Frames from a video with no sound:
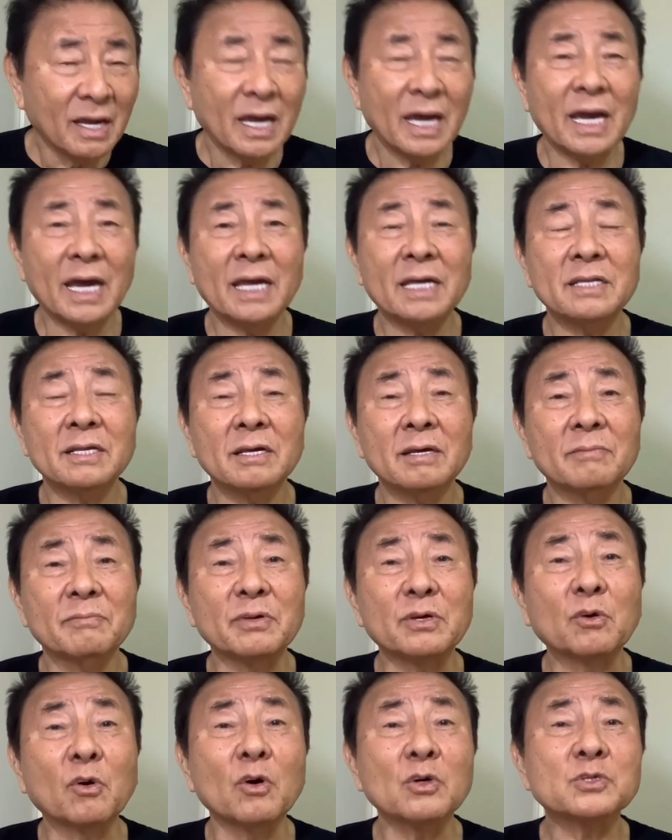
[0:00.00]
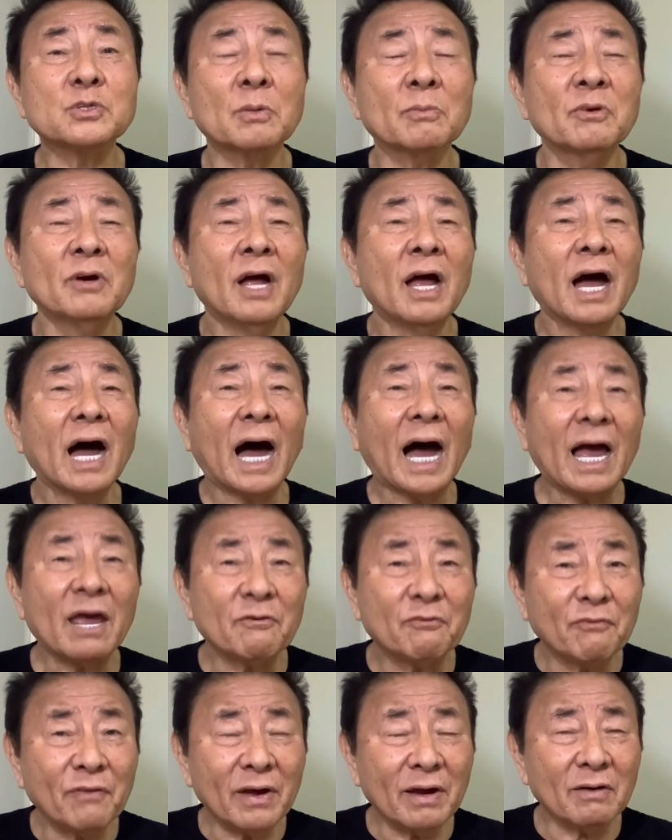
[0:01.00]
And because of, I
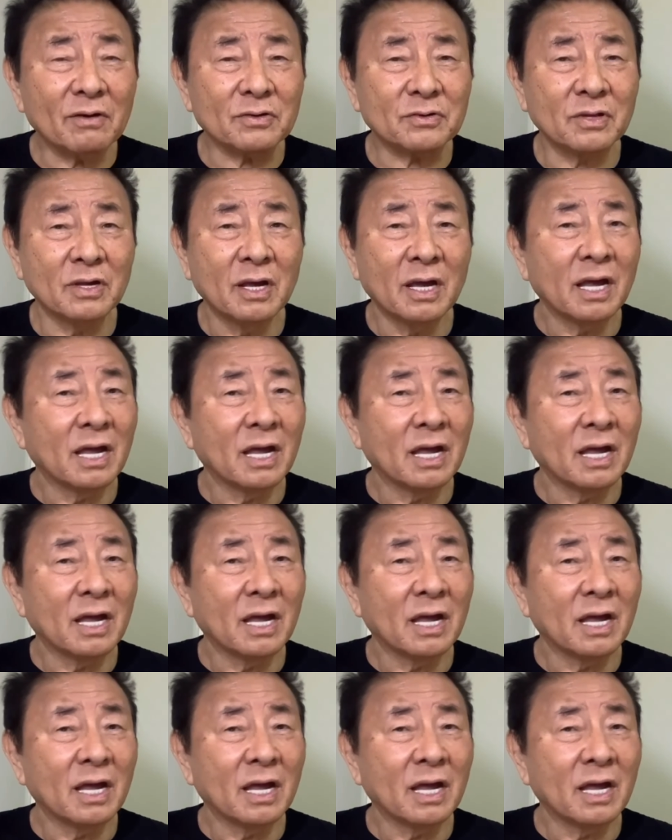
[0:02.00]
felt